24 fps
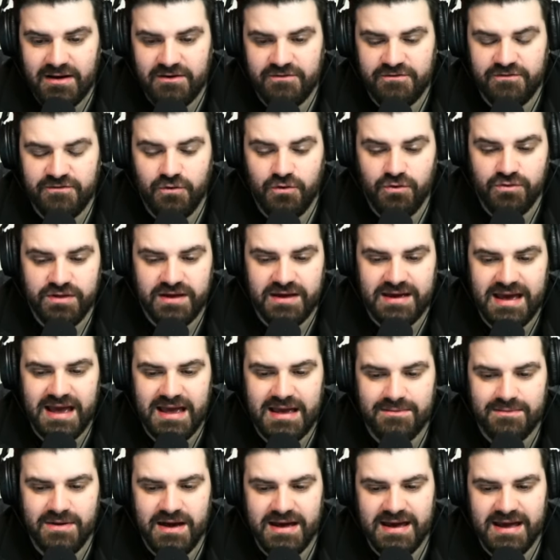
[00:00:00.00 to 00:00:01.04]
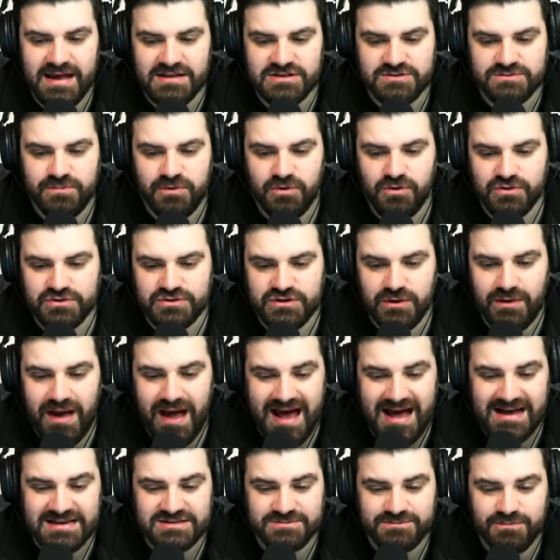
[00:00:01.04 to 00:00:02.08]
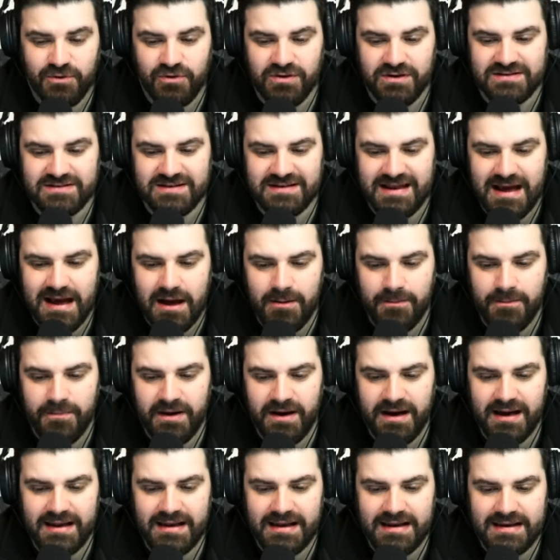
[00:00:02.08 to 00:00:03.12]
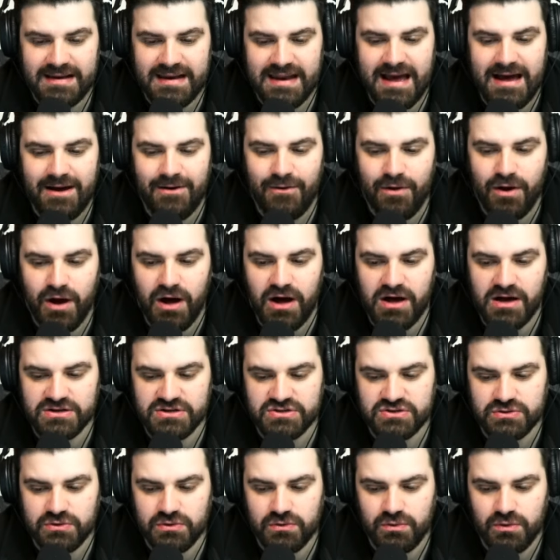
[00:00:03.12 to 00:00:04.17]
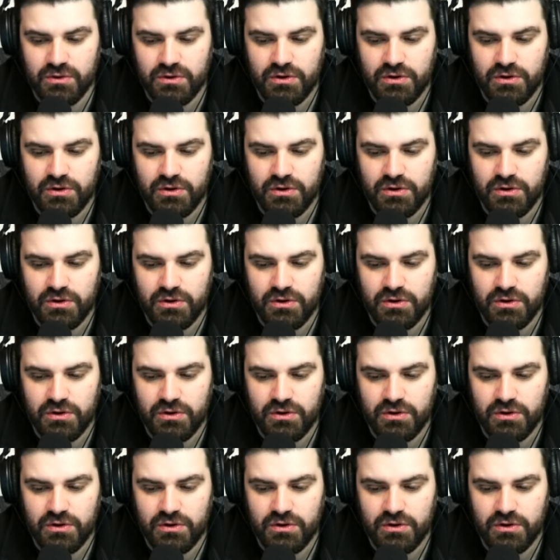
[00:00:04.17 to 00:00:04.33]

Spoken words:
for the game against Porto, as pointed out by now Arsenal,